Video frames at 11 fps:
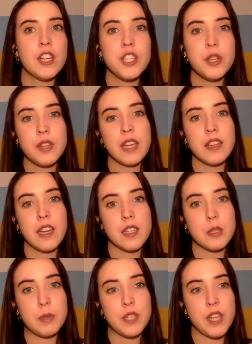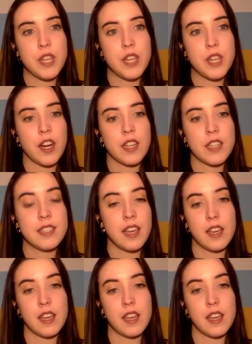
do you think there's particular